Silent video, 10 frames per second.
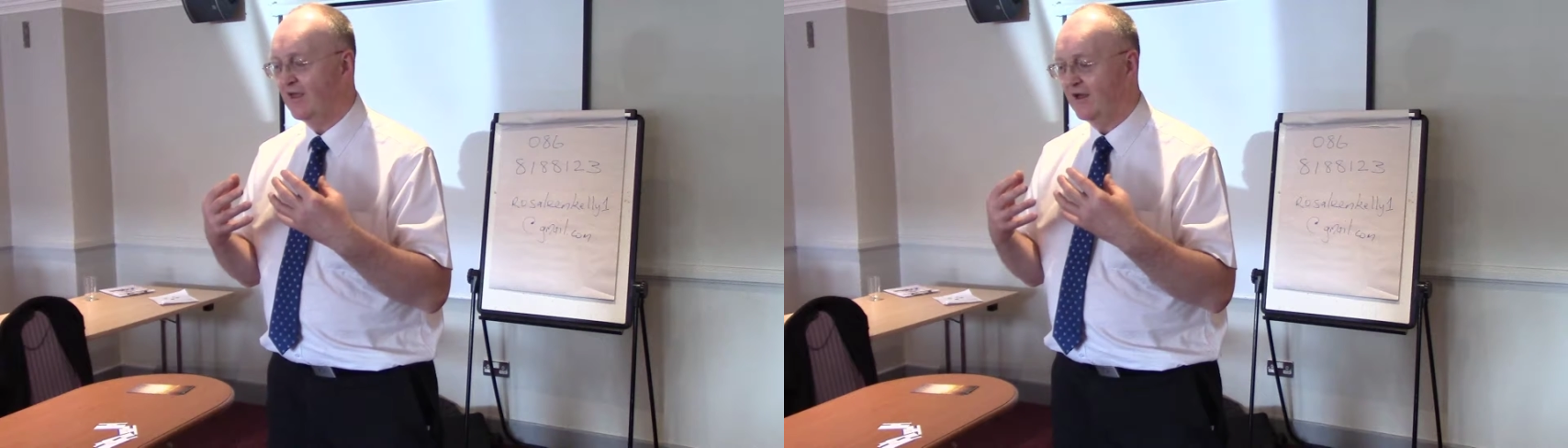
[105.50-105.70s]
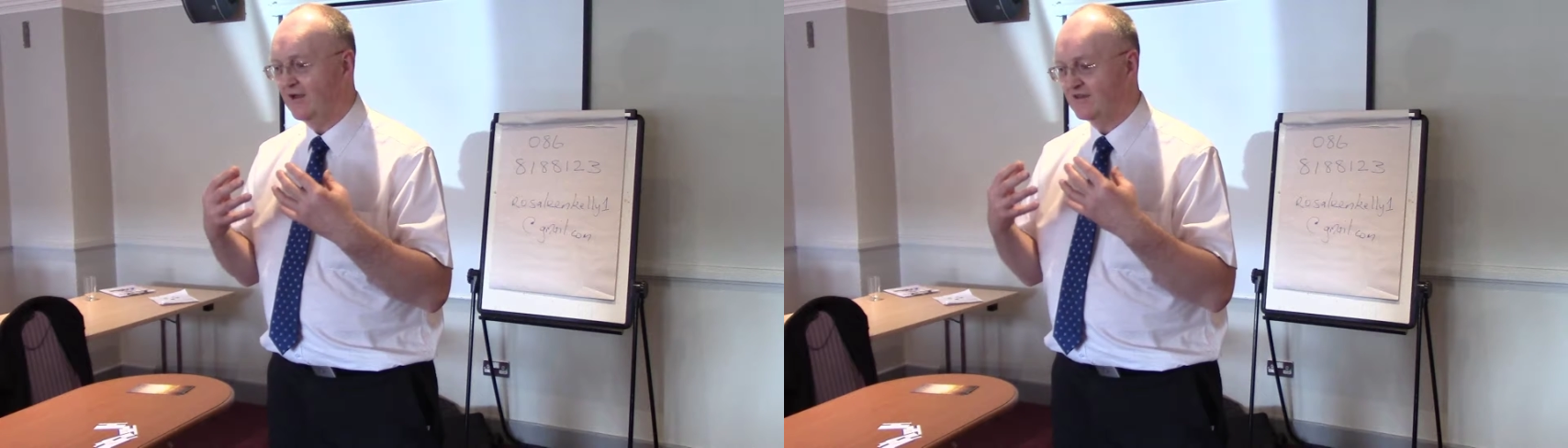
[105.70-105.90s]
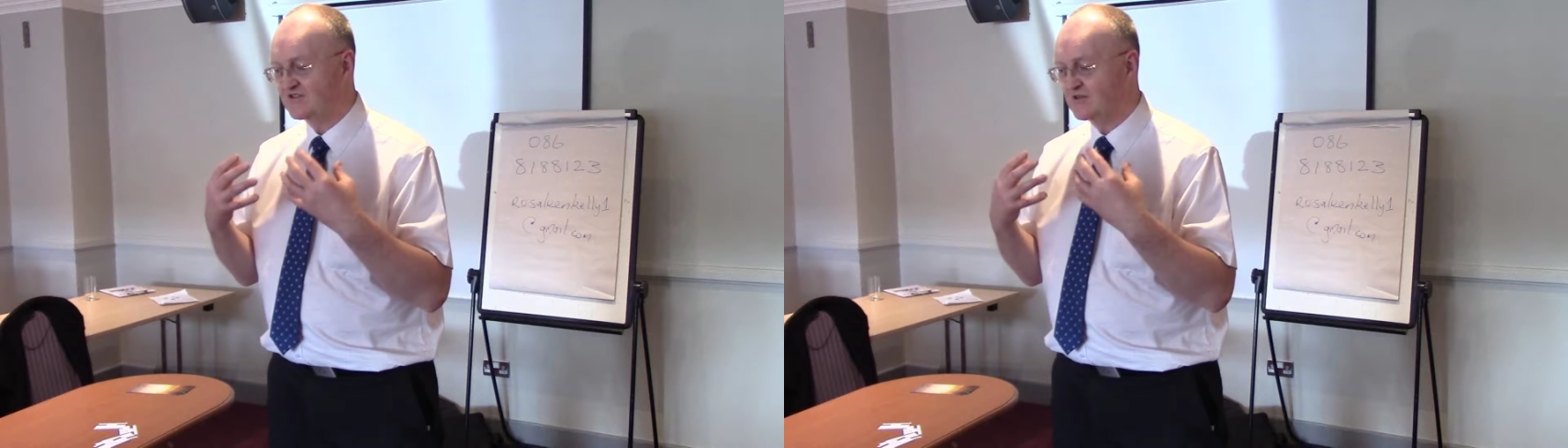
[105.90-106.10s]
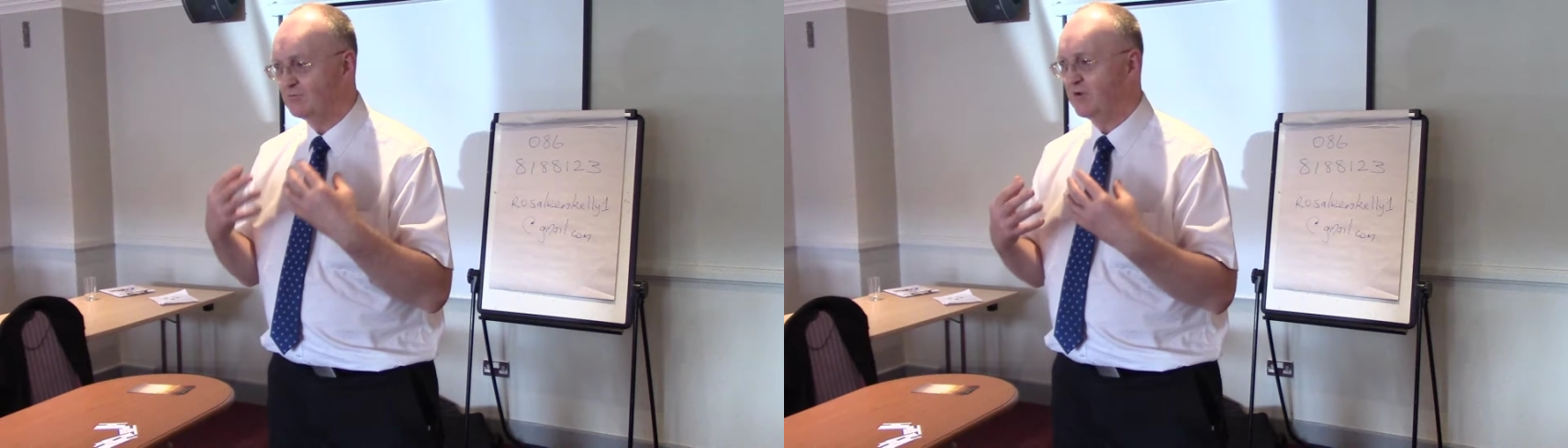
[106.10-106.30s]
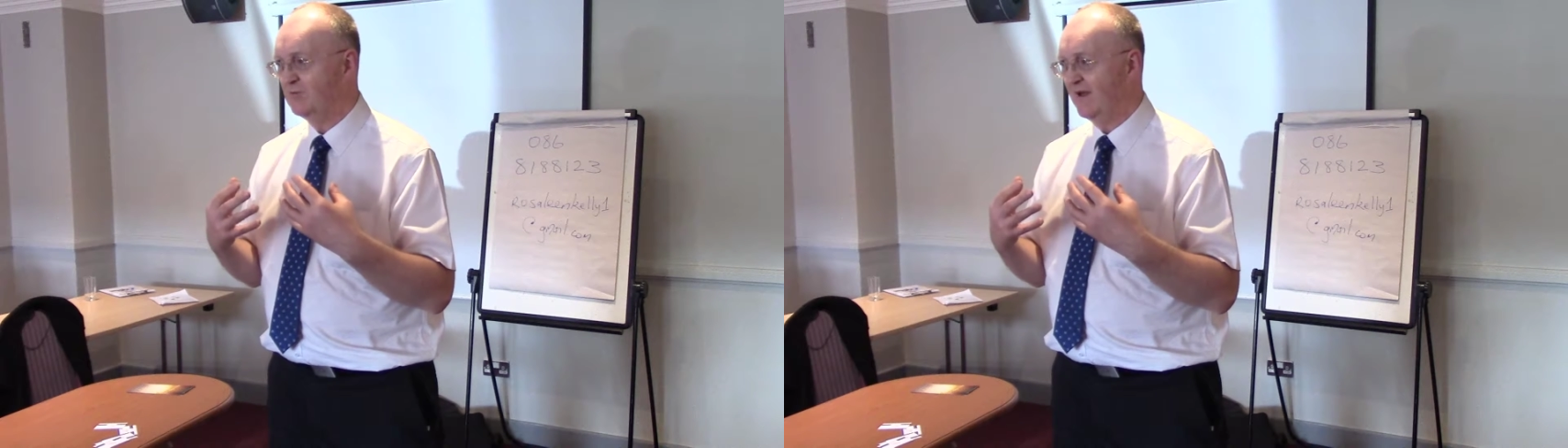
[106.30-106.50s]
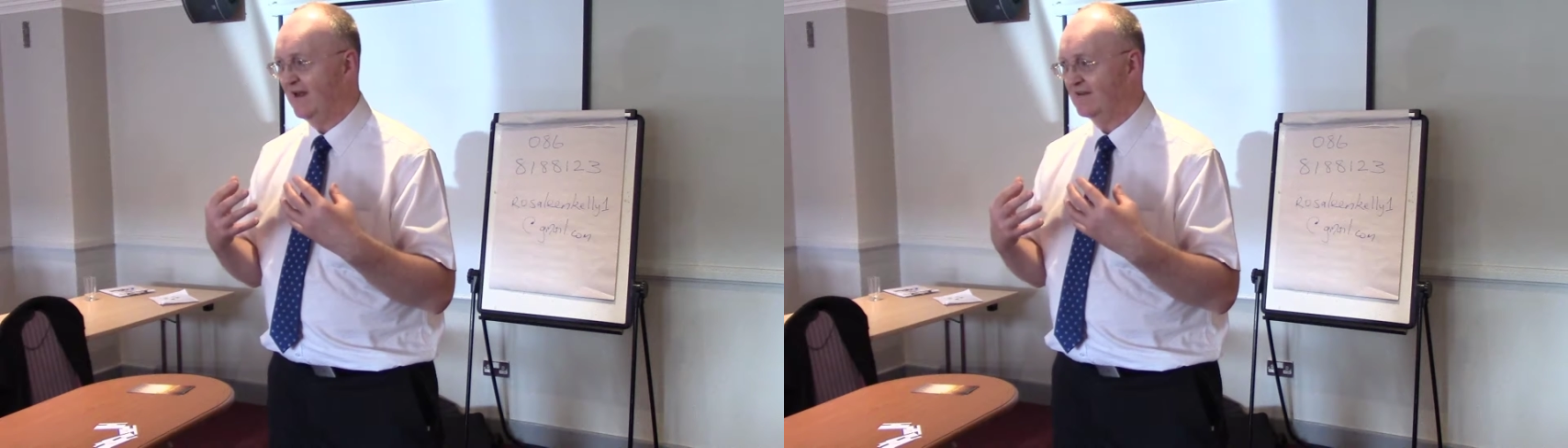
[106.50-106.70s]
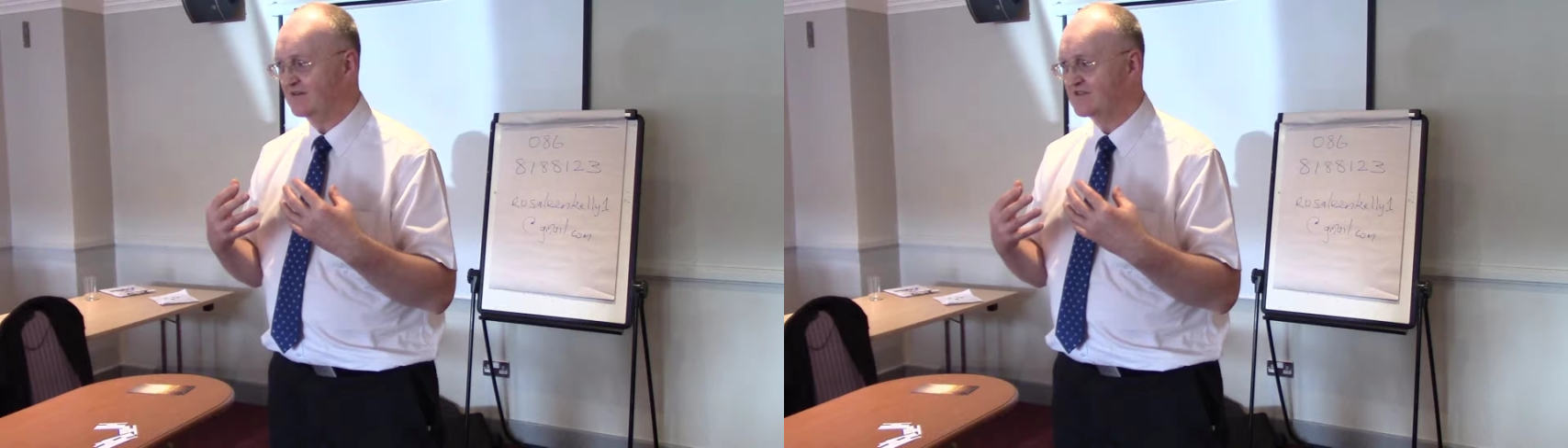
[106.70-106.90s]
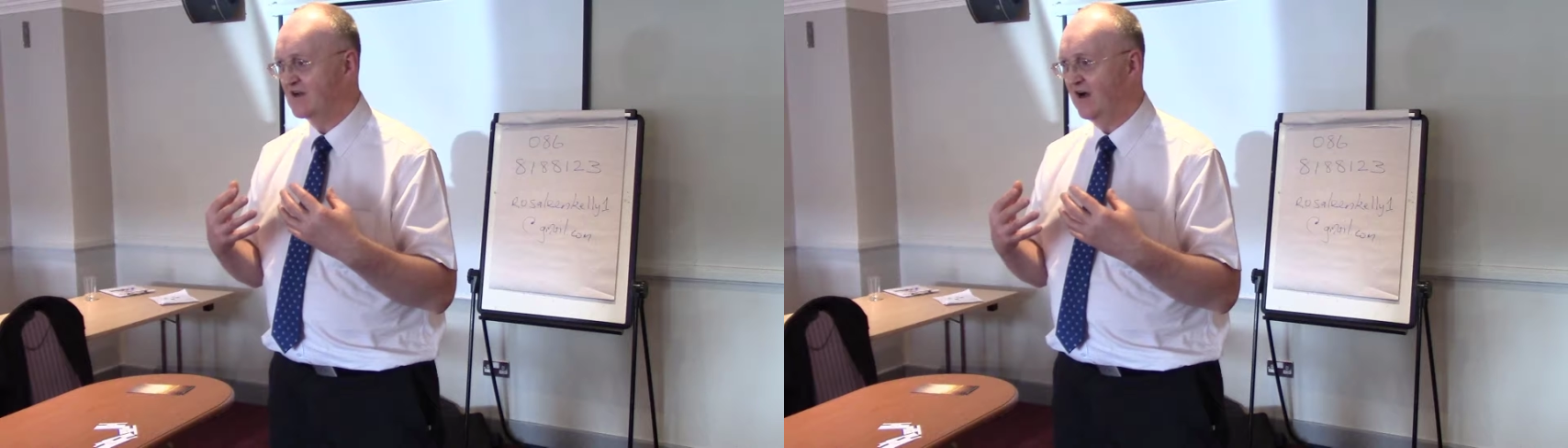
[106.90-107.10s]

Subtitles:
a simple balance